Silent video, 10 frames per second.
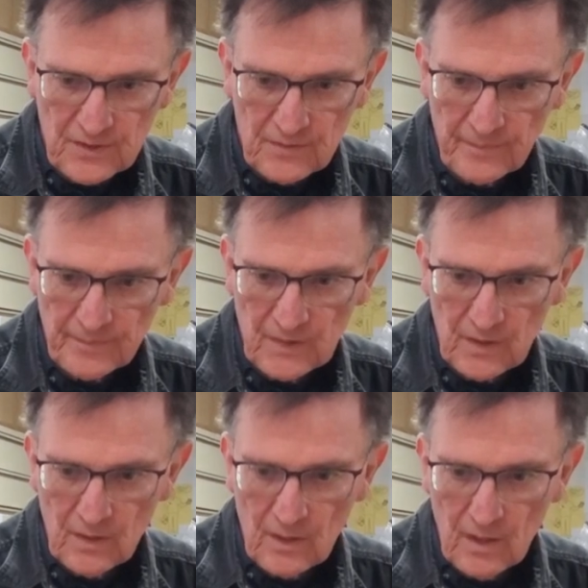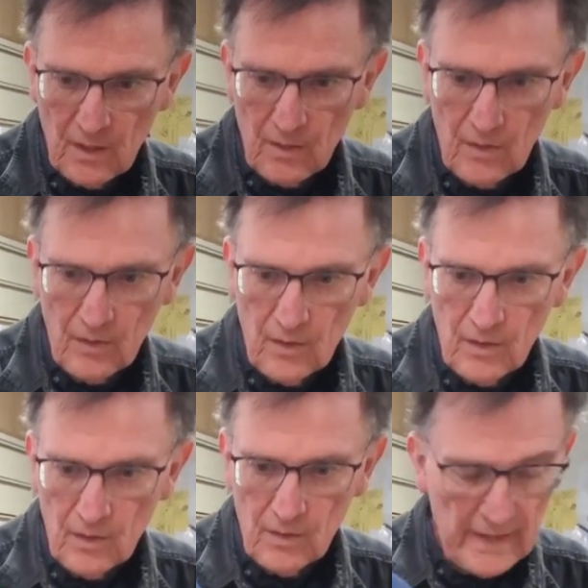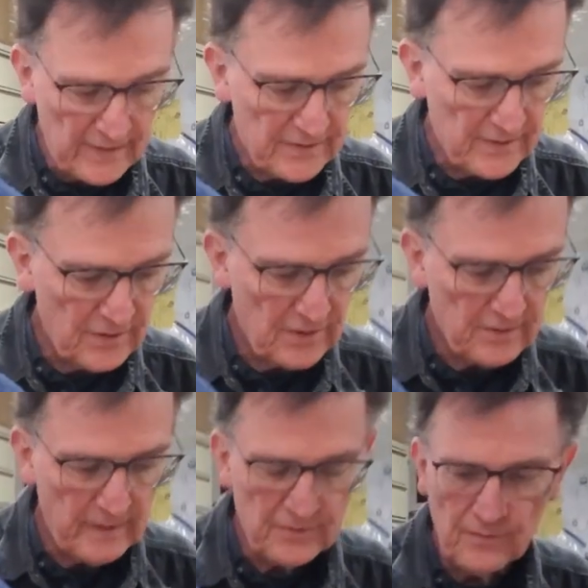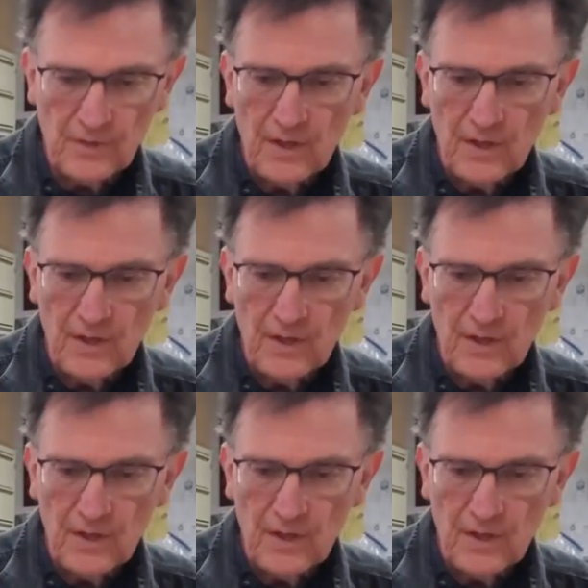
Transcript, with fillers: that would cost it a but them out. Yes, this is expensive.